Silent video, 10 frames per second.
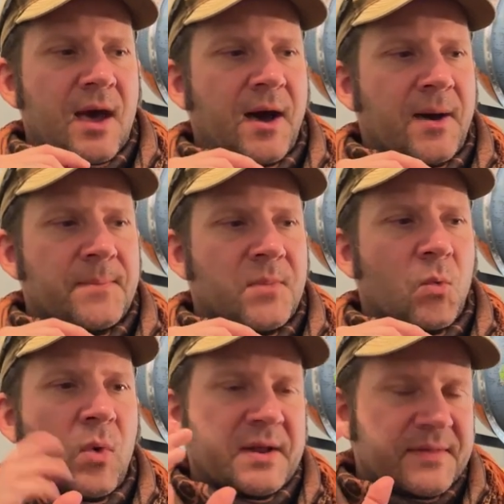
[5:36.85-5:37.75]
Um,
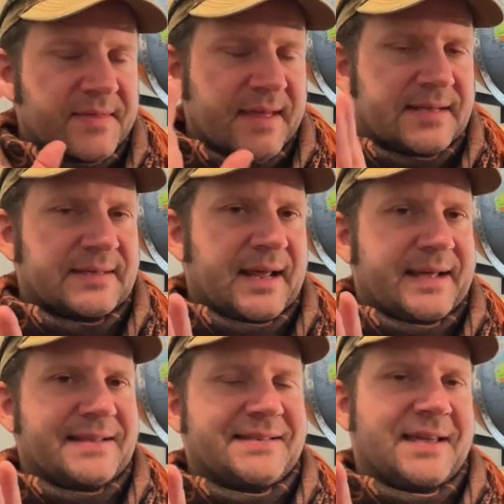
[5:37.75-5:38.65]
one of the things that I
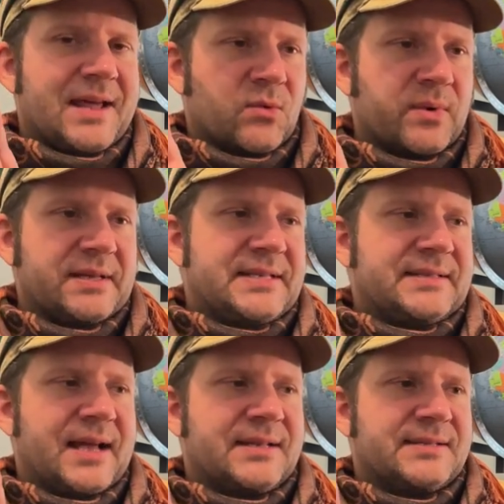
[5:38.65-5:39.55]
can say that really
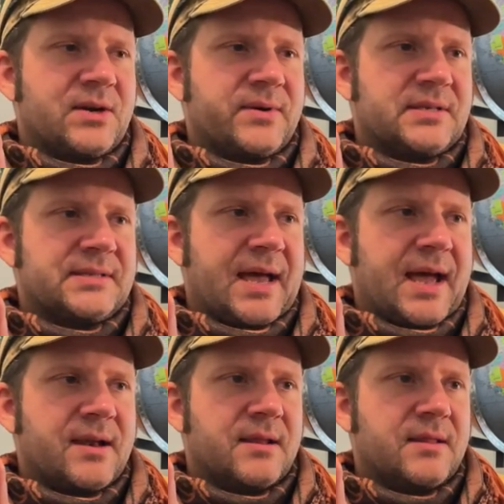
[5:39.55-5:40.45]
stands out is
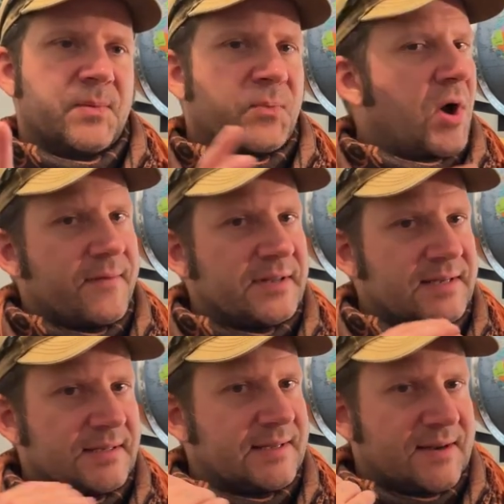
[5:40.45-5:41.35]
that the
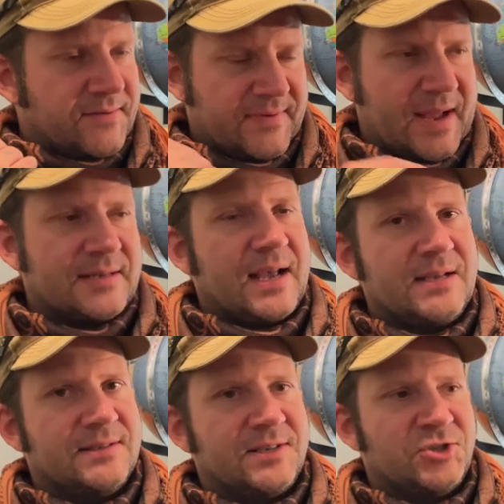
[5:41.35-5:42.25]
province has done a
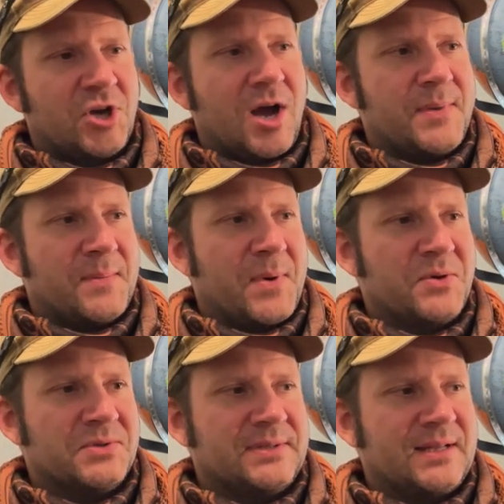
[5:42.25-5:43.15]
fantastic job in
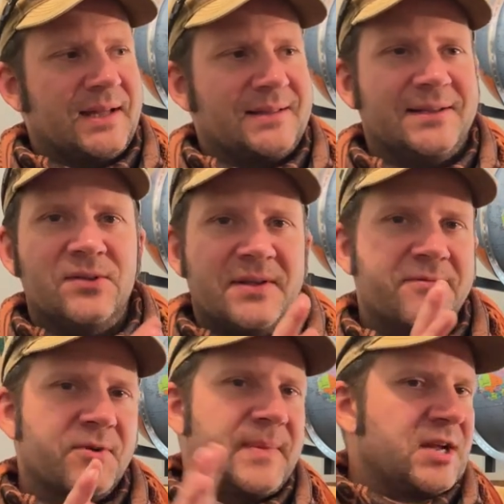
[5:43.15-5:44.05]
posting like little
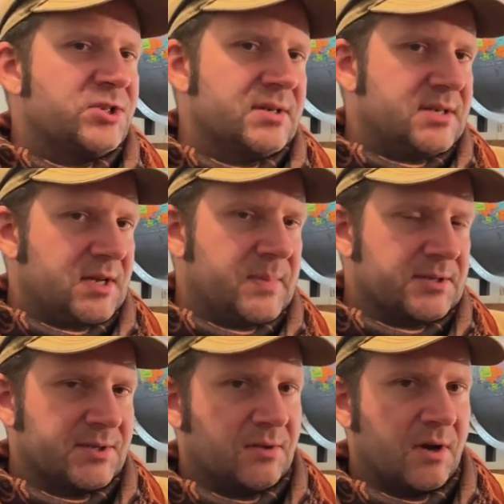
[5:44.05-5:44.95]
information
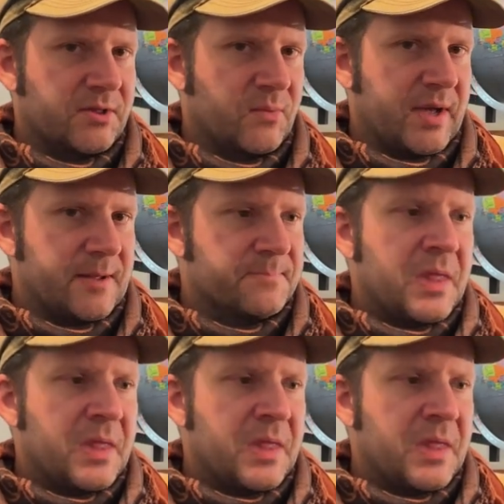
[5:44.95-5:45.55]
tidbits along the way.